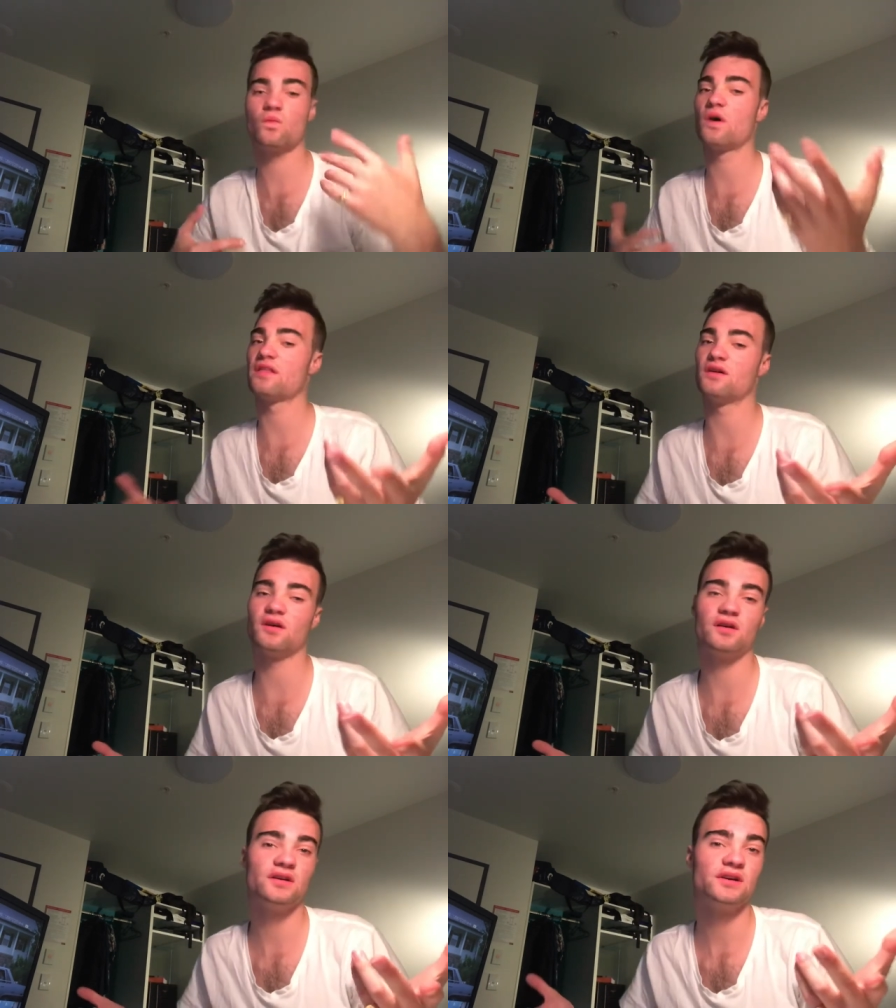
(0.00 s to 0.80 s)

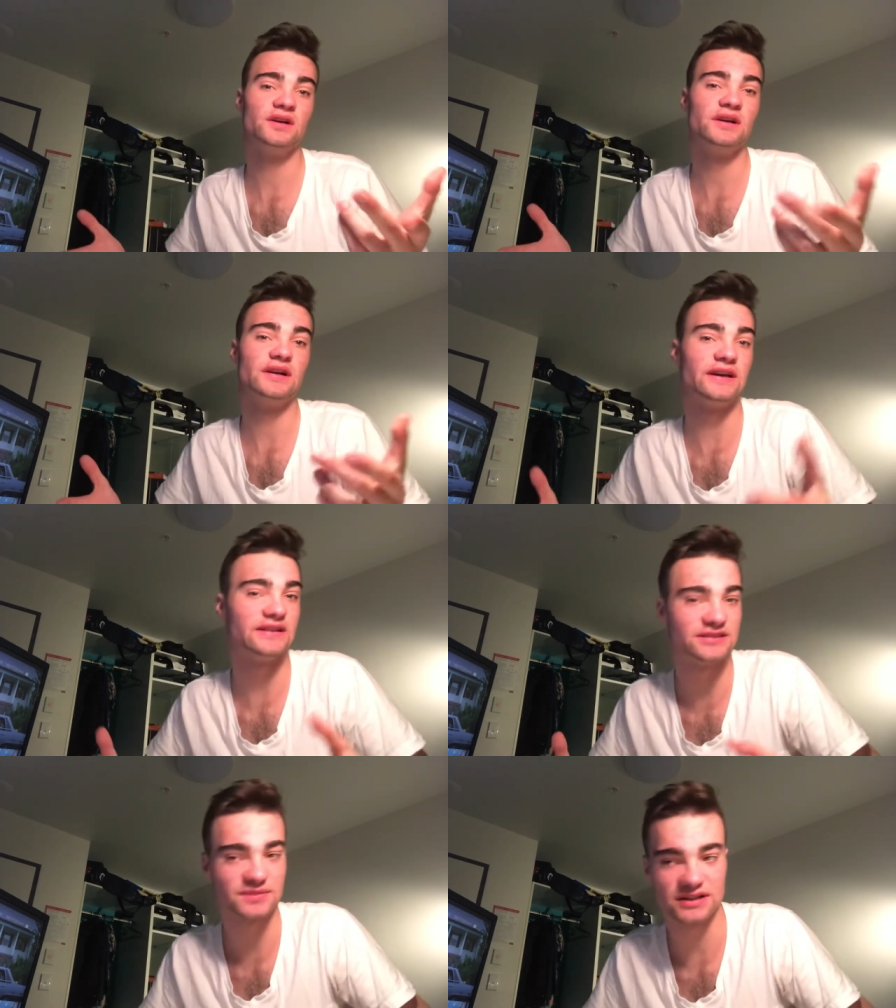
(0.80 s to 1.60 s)
whether it
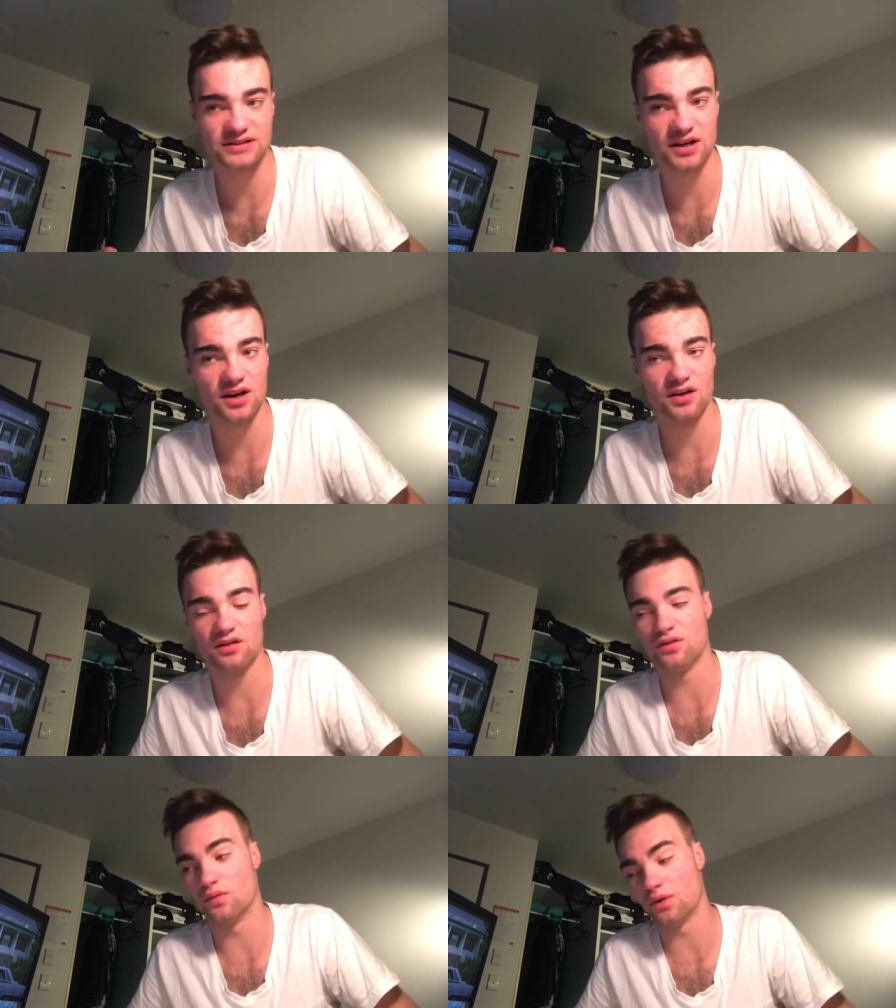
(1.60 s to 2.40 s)
is my style
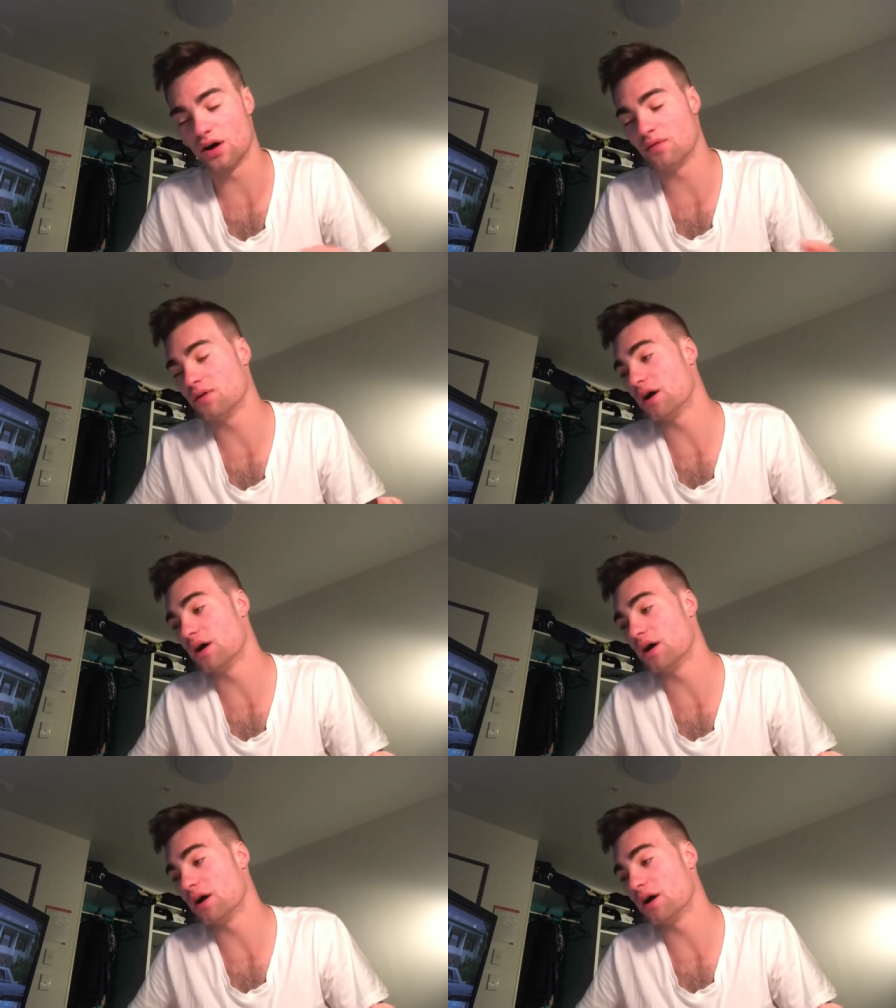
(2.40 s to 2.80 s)
or what,